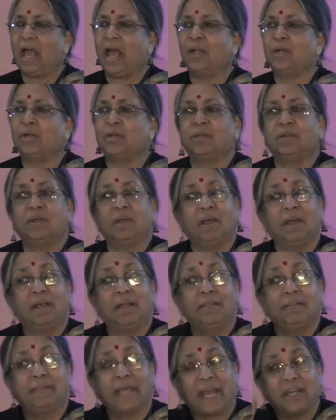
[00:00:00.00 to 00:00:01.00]
And
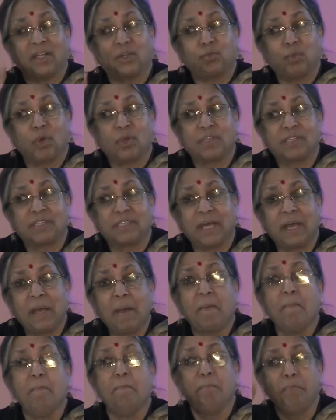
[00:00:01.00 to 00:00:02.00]
that was
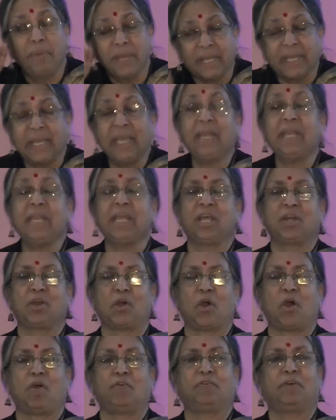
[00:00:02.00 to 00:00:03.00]
the
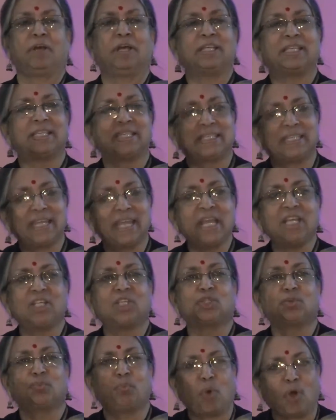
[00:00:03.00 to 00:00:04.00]
beginning of
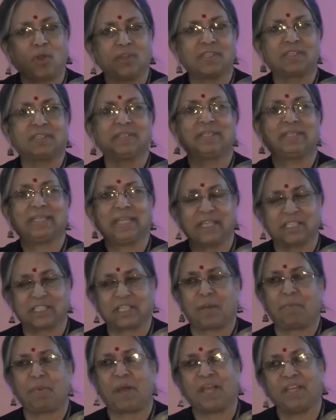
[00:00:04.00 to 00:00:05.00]
state-sponsored
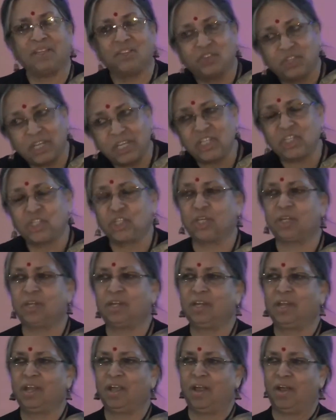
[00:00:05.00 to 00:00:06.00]

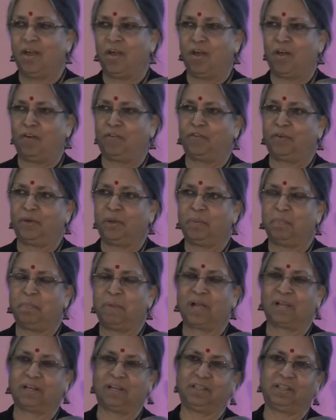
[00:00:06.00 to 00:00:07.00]
Islamization of
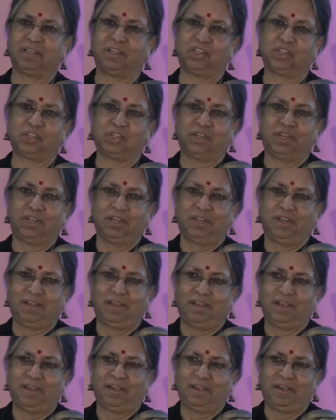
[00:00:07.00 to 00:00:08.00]
Bangladesh
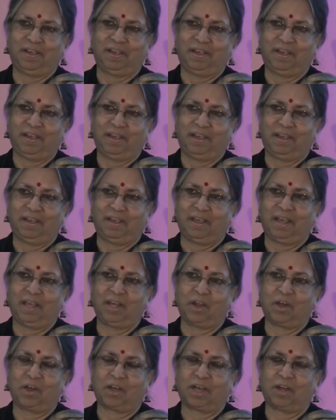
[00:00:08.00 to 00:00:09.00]

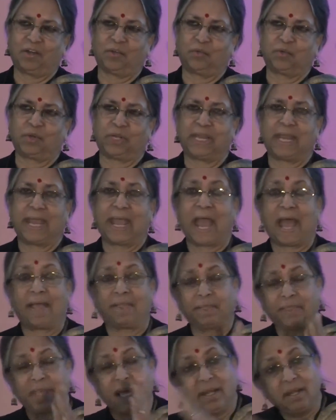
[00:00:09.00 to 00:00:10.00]
in our country.
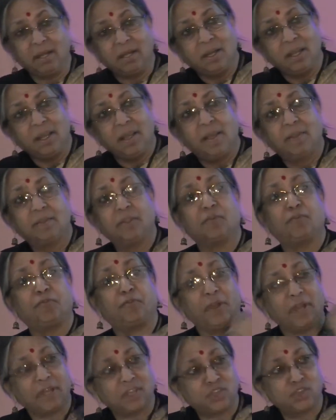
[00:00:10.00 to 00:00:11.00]
And then the
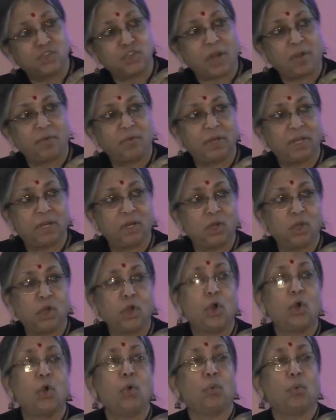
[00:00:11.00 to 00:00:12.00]
first general
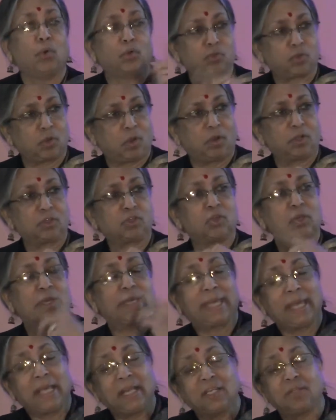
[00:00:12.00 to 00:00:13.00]
was also
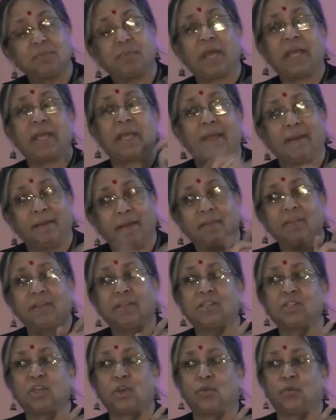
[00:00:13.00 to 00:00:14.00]
killed by
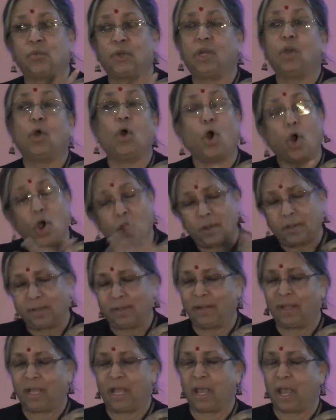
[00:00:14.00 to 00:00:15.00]
another general, or
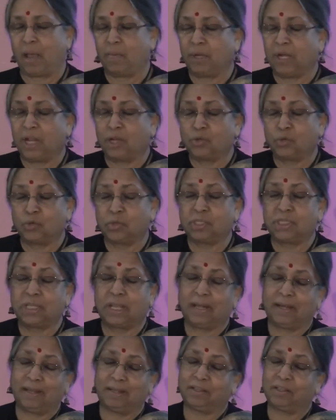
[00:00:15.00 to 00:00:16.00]
uh, I mean, I shouldn't
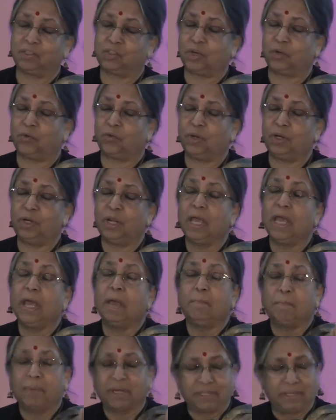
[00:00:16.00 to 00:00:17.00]
say another general,
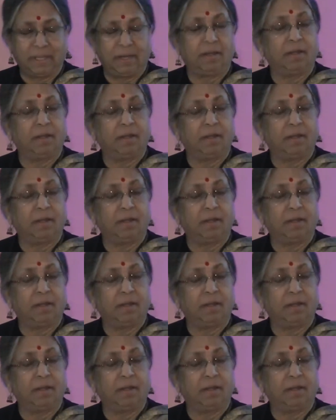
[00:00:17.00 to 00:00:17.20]
but